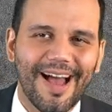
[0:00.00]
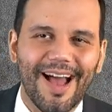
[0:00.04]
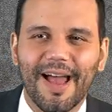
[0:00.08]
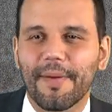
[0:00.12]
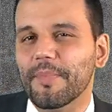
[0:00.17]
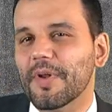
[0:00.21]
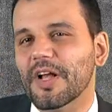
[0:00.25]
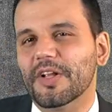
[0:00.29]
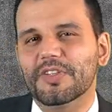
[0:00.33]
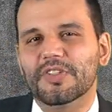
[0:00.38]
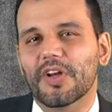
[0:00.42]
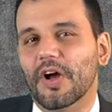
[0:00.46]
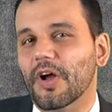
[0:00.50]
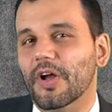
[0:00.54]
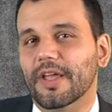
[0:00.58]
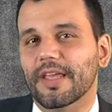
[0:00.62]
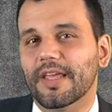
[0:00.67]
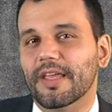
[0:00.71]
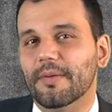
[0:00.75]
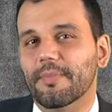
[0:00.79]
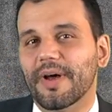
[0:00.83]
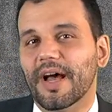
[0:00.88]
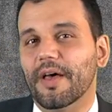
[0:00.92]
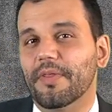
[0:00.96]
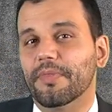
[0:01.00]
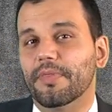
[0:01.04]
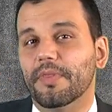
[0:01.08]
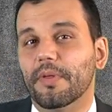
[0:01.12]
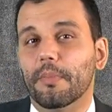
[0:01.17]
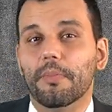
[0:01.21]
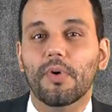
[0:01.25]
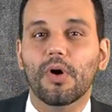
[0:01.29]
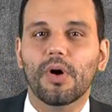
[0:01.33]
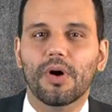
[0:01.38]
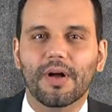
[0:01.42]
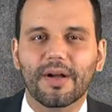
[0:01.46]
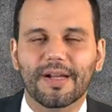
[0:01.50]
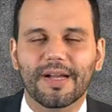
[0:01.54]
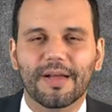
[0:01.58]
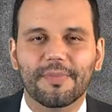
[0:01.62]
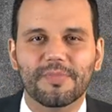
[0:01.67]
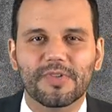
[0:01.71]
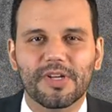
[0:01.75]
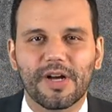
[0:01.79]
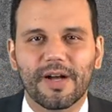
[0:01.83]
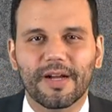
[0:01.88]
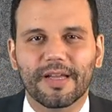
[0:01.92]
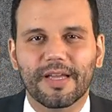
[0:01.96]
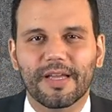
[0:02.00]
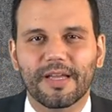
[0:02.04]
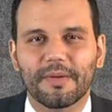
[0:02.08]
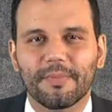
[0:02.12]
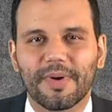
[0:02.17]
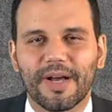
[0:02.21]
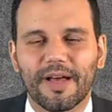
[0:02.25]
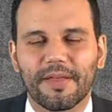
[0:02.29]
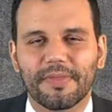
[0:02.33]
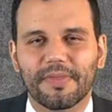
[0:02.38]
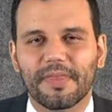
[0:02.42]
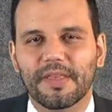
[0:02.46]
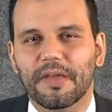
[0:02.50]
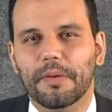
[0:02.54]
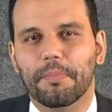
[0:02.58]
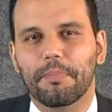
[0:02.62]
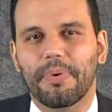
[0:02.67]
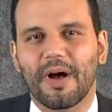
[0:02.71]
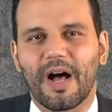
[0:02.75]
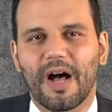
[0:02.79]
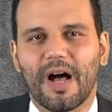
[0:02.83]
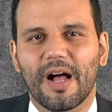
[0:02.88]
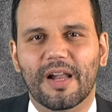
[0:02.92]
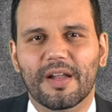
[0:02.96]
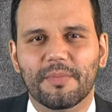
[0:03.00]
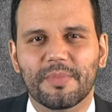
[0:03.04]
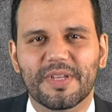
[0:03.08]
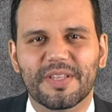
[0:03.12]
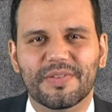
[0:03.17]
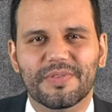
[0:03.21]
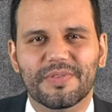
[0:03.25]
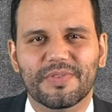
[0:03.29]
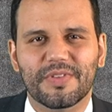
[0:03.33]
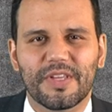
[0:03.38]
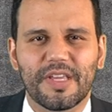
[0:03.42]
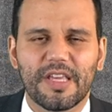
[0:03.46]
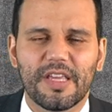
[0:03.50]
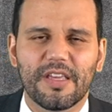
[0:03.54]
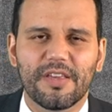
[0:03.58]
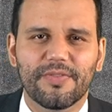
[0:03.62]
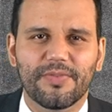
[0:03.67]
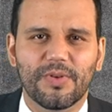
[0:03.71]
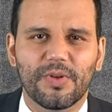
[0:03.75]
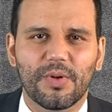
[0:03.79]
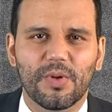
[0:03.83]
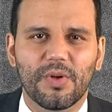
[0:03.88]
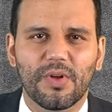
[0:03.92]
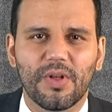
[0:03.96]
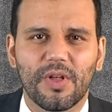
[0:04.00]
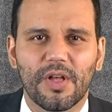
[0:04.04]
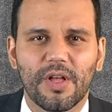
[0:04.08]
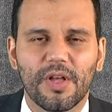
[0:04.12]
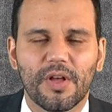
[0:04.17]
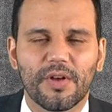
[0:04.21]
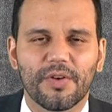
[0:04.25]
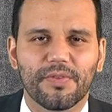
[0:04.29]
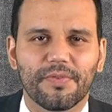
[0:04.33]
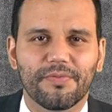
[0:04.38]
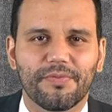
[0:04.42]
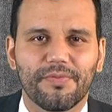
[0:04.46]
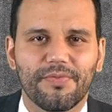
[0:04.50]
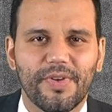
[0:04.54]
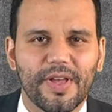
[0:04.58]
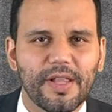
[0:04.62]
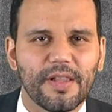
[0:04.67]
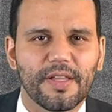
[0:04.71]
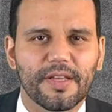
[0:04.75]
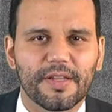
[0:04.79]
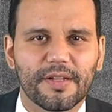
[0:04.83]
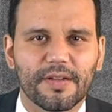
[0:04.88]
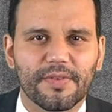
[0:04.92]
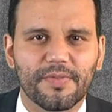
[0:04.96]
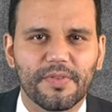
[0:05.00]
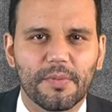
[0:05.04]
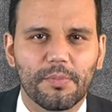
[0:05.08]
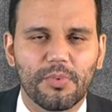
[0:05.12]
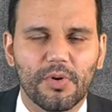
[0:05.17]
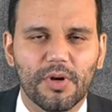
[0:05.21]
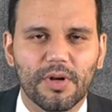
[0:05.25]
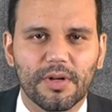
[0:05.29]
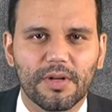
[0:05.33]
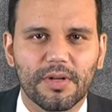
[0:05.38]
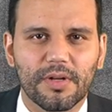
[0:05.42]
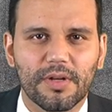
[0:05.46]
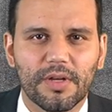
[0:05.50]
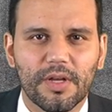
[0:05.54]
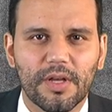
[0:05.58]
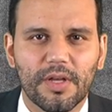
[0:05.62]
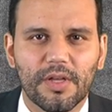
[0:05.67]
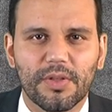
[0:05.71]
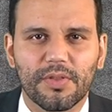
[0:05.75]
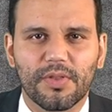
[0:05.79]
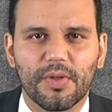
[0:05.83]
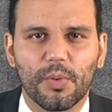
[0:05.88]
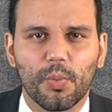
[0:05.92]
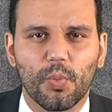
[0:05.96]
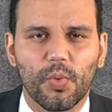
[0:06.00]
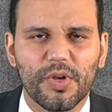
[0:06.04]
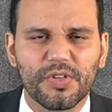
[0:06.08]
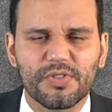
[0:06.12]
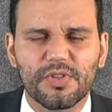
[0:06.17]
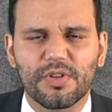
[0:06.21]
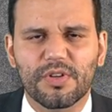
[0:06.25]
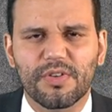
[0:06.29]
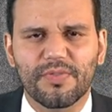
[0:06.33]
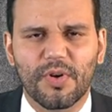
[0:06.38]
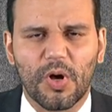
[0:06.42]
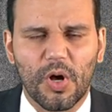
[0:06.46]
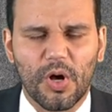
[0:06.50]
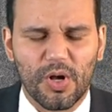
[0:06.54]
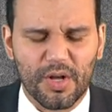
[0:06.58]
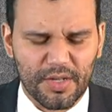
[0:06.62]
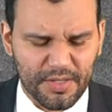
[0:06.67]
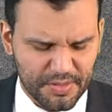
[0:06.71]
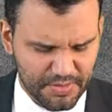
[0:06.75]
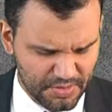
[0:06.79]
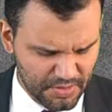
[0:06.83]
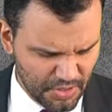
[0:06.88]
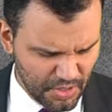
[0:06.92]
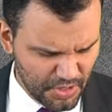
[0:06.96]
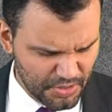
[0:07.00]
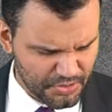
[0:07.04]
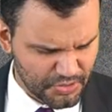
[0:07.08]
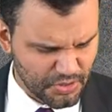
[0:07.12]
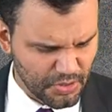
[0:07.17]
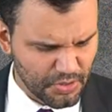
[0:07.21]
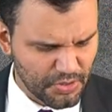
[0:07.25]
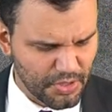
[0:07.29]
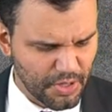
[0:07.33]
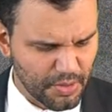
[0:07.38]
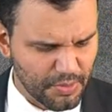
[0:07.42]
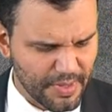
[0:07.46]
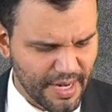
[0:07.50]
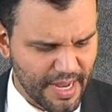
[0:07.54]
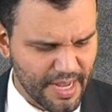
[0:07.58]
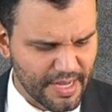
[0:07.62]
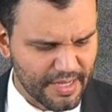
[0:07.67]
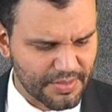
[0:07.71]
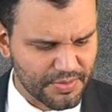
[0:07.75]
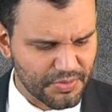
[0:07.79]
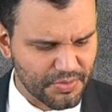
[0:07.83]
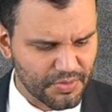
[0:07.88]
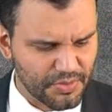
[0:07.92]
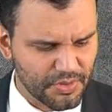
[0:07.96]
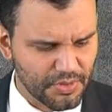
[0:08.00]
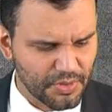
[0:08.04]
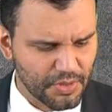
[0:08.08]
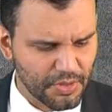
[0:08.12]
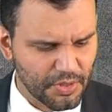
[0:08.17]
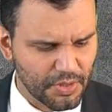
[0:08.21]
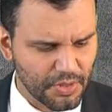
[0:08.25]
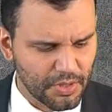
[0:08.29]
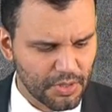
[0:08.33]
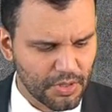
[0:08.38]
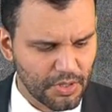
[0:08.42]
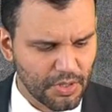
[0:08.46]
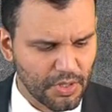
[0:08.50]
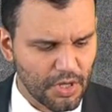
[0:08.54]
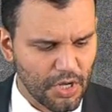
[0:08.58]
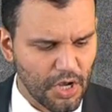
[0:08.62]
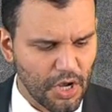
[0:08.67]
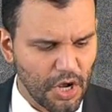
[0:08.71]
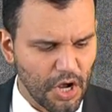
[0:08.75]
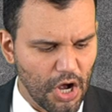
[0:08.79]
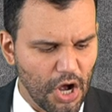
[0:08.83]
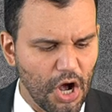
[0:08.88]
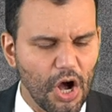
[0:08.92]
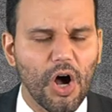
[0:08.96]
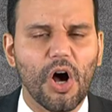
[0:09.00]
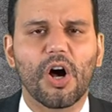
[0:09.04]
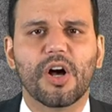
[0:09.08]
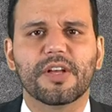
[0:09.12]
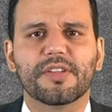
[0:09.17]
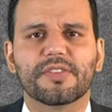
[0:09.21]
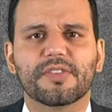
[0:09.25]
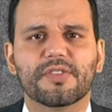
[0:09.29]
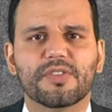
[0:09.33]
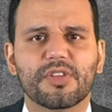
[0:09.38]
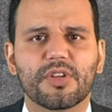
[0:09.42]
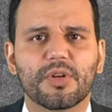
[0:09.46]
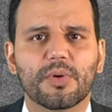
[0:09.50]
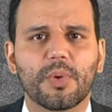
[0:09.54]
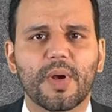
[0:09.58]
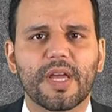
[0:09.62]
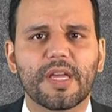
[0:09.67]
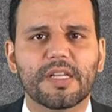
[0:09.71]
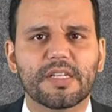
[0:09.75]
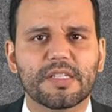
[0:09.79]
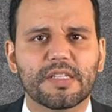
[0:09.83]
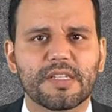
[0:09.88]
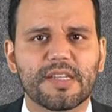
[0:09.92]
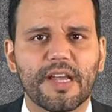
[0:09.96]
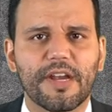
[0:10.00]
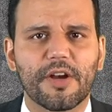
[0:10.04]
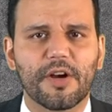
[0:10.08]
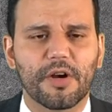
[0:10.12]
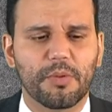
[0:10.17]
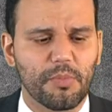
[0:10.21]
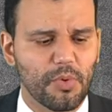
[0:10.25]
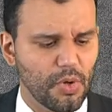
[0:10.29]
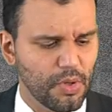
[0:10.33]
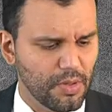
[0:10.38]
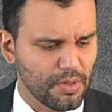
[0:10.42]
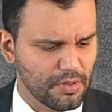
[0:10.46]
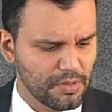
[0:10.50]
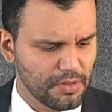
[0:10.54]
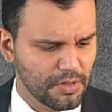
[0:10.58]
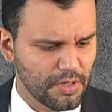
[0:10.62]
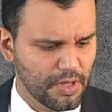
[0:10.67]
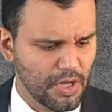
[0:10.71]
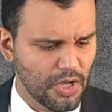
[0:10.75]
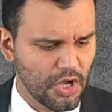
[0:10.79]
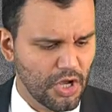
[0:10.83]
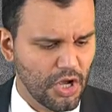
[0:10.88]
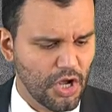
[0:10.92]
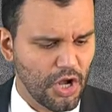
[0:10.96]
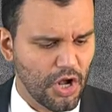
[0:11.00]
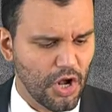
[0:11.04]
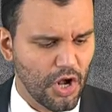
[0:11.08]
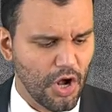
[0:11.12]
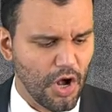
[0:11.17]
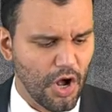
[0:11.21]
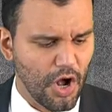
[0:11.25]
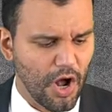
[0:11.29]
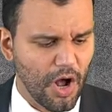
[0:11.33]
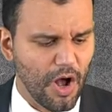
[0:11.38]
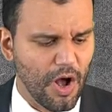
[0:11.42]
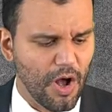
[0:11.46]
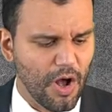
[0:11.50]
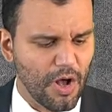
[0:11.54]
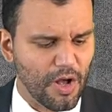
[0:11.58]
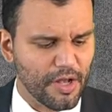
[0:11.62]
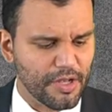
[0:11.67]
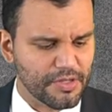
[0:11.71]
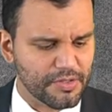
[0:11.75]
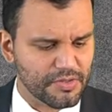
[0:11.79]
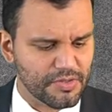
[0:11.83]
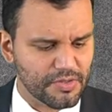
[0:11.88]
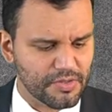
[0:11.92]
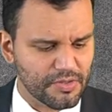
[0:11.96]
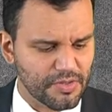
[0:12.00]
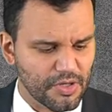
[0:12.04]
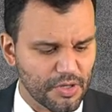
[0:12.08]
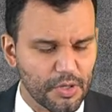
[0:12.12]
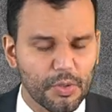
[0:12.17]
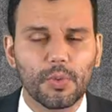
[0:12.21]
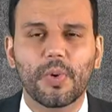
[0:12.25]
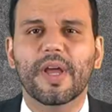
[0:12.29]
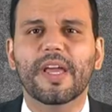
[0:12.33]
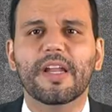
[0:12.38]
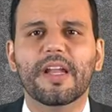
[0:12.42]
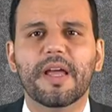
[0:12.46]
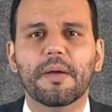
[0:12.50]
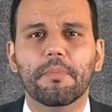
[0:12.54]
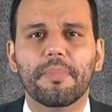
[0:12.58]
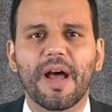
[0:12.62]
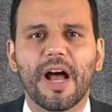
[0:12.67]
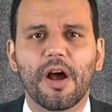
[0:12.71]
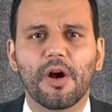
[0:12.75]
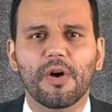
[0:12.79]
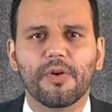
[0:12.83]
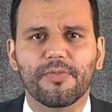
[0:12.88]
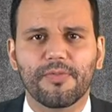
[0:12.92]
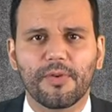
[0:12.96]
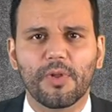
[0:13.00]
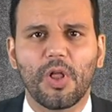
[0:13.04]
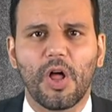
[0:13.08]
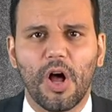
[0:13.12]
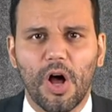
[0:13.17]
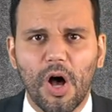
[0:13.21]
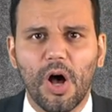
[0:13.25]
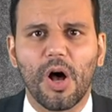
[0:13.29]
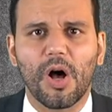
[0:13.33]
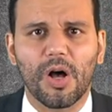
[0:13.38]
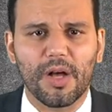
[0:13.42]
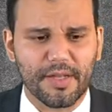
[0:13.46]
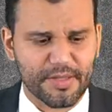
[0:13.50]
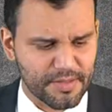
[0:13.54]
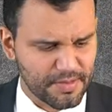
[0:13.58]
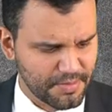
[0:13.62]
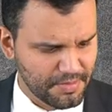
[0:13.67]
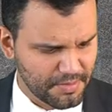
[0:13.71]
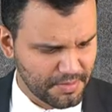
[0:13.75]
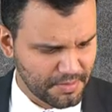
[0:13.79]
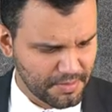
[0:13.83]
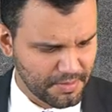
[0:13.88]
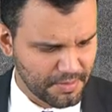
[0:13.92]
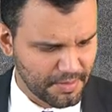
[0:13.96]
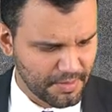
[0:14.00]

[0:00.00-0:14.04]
I'm not talking about the book. I'm talking about the eponymous evil villain of the book, The Wizard of Oz, also known as Oz, the Great and Terrible, Oz, the Great and Powerful Oz,